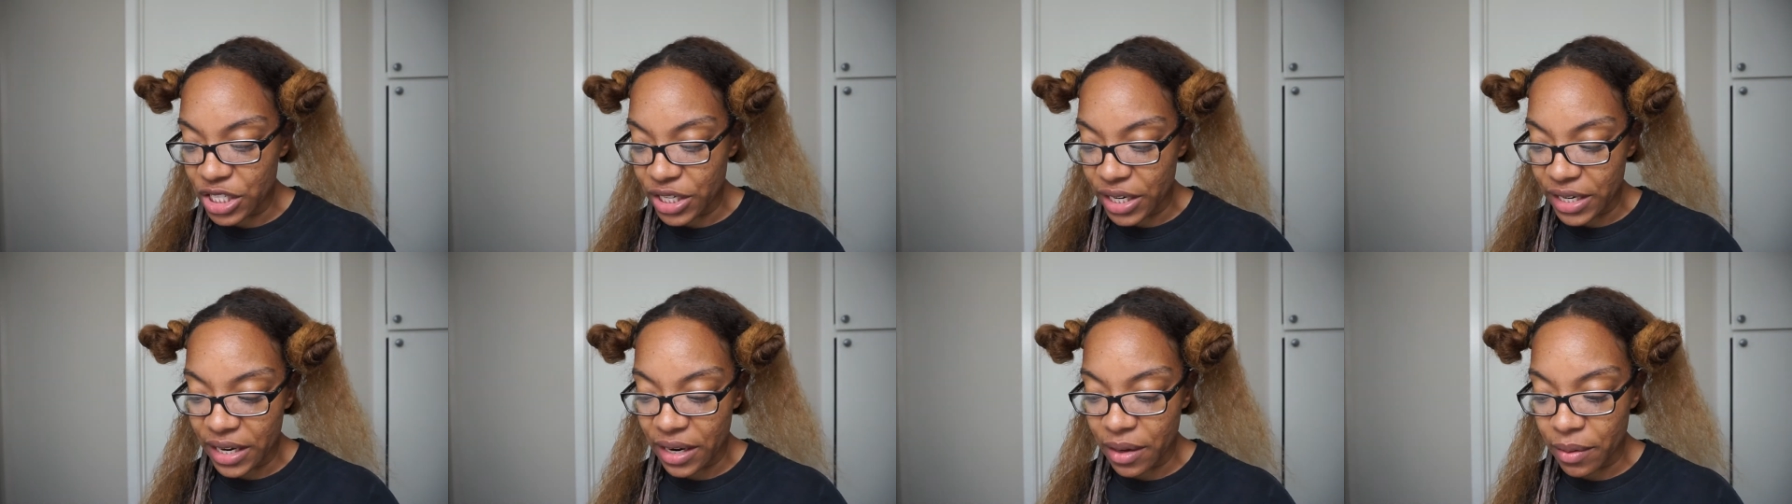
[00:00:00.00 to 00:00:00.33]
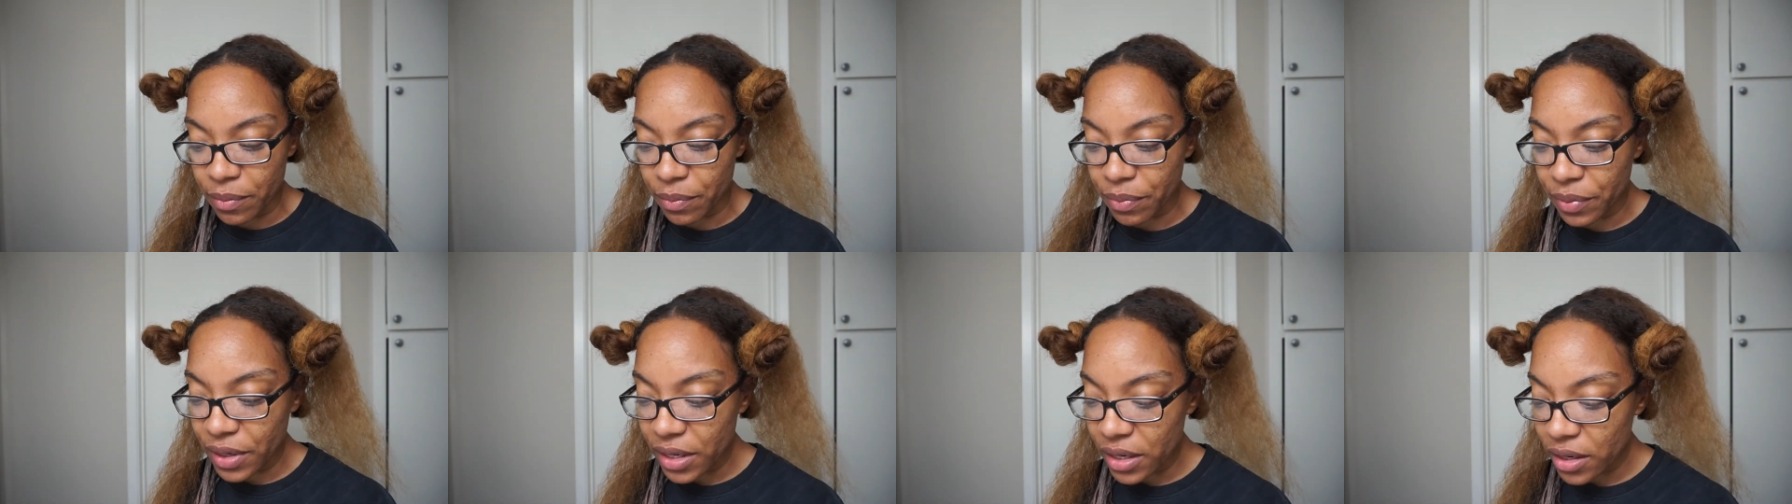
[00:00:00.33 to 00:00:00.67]
I didn't
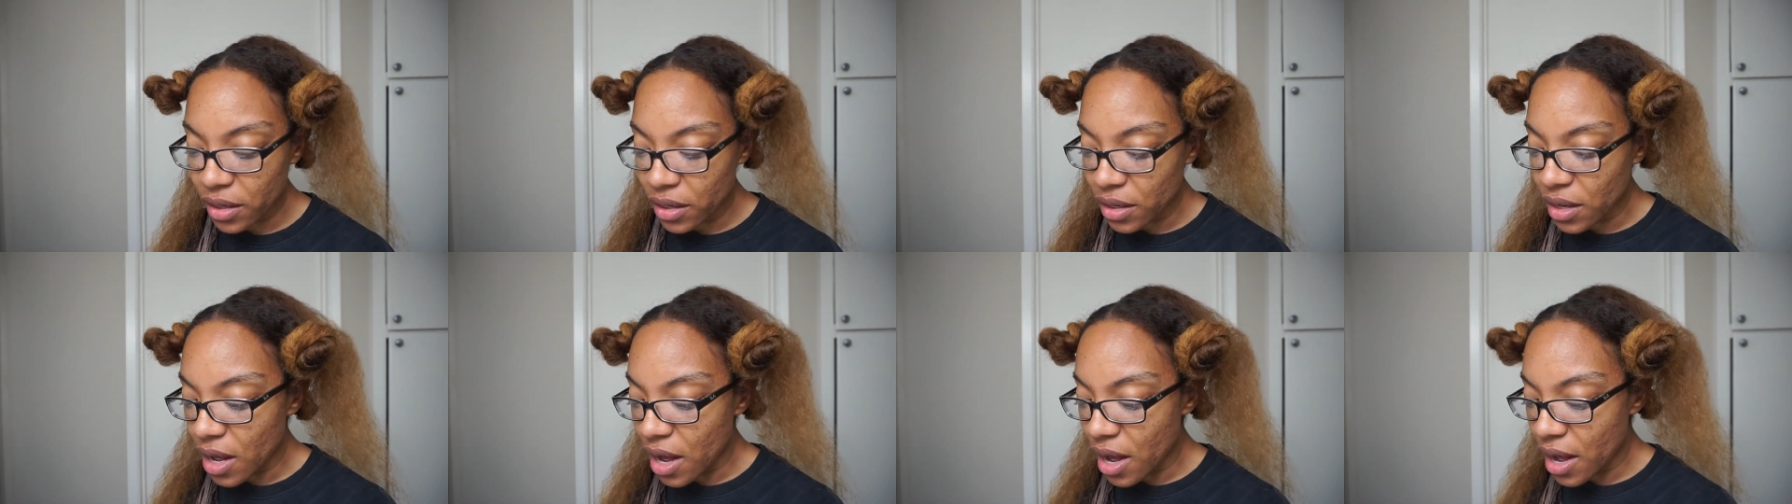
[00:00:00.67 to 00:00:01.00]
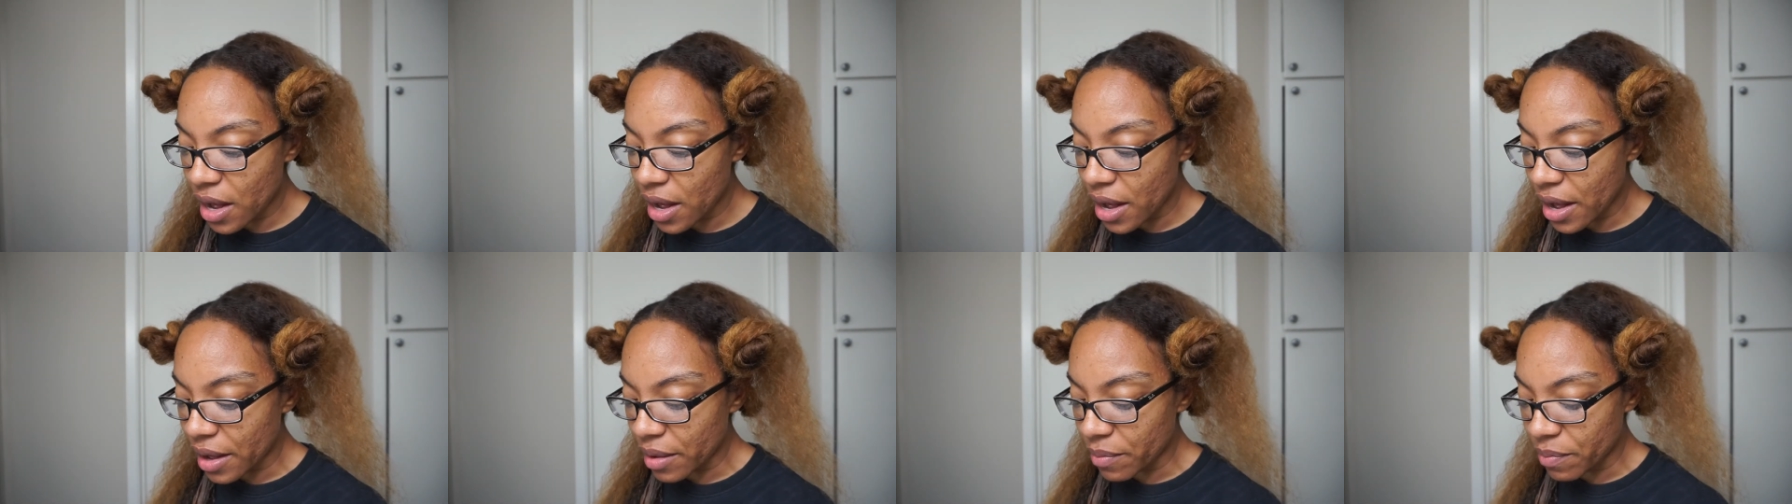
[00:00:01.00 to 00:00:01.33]
bleed a
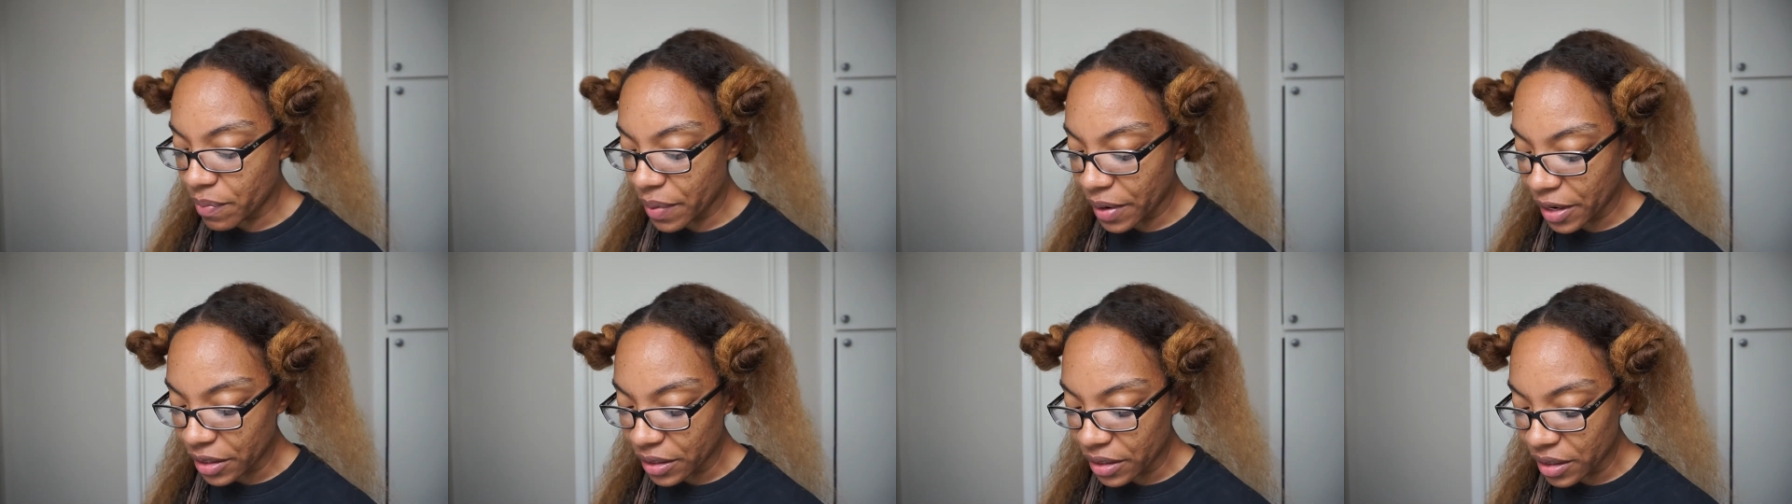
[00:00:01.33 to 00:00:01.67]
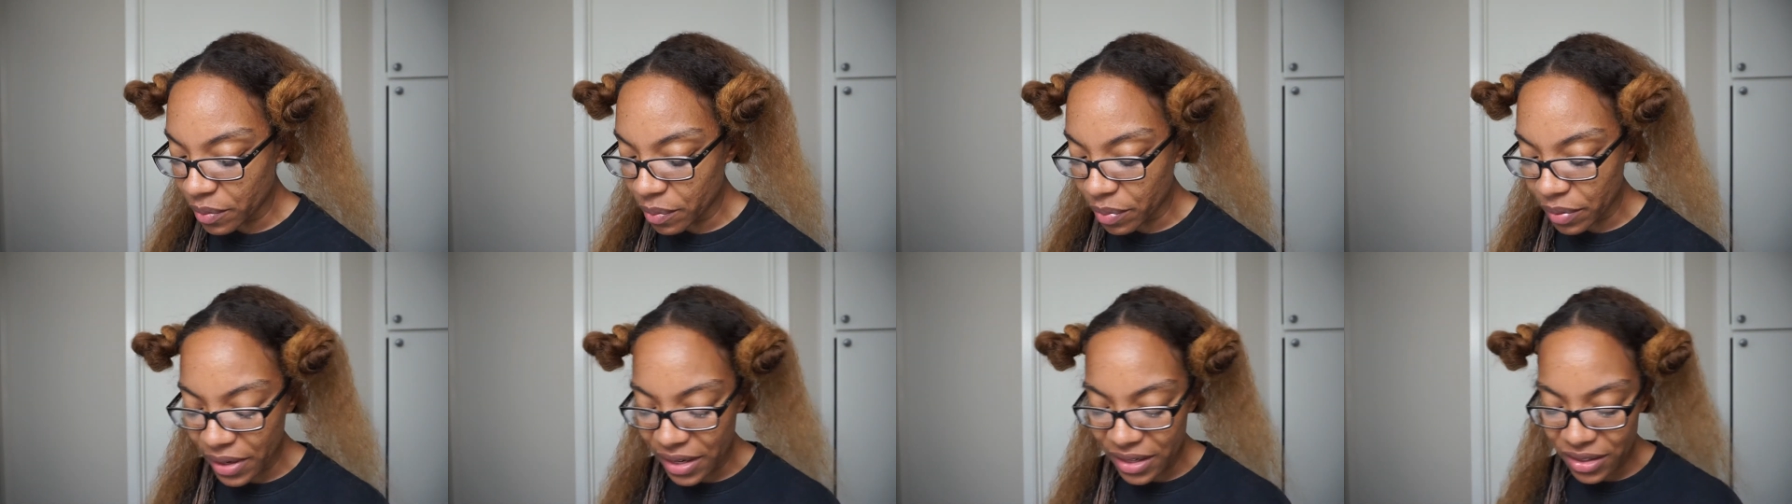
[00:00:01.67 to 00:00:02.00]
lot, I barely
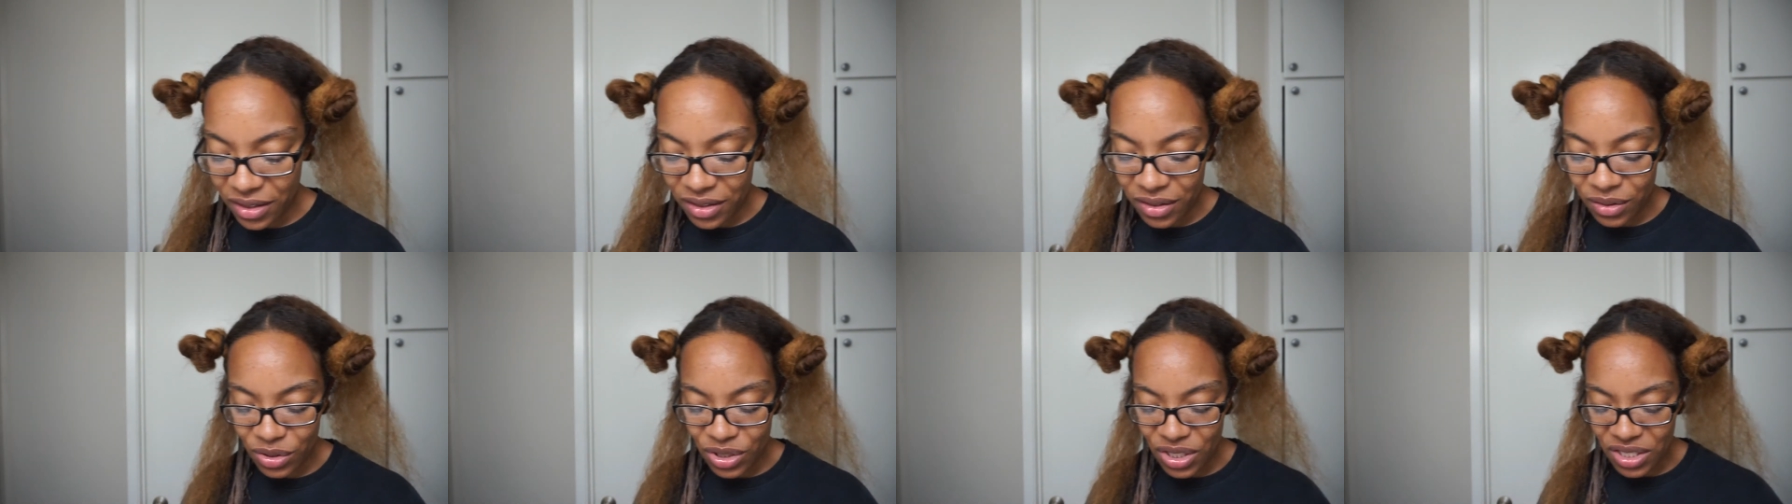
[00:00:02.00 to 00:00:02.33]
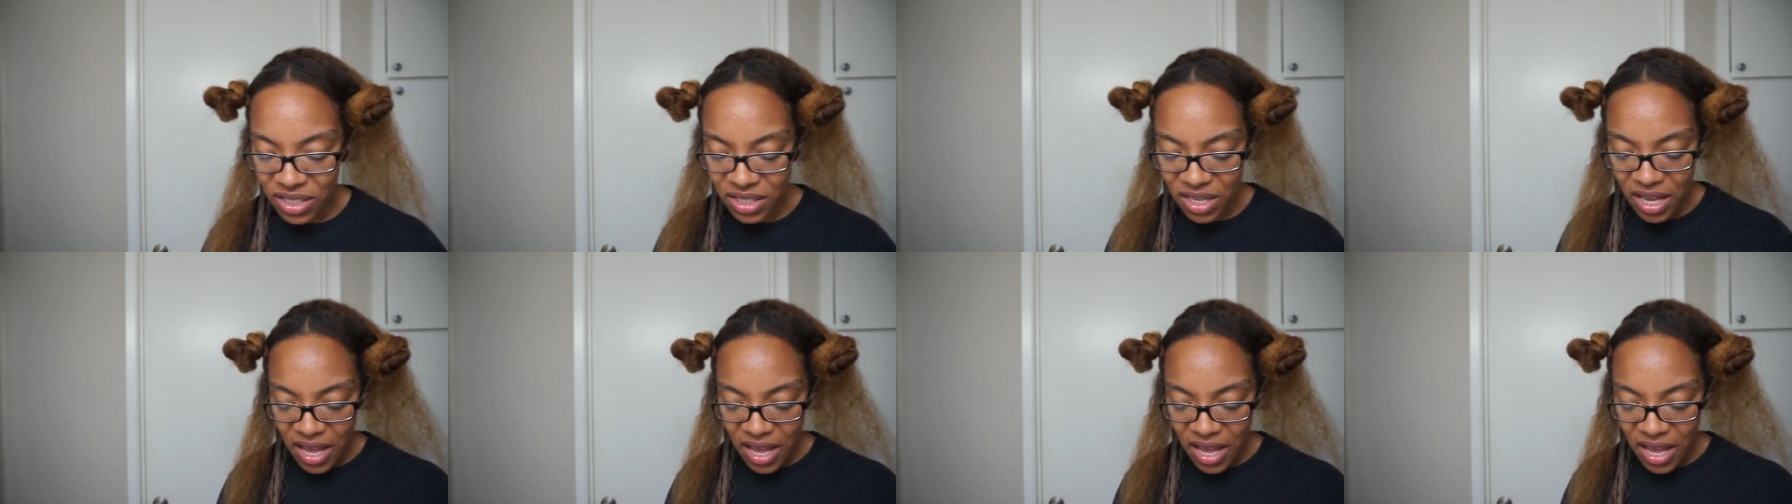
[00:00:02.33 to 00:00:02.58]
bled, you know, just,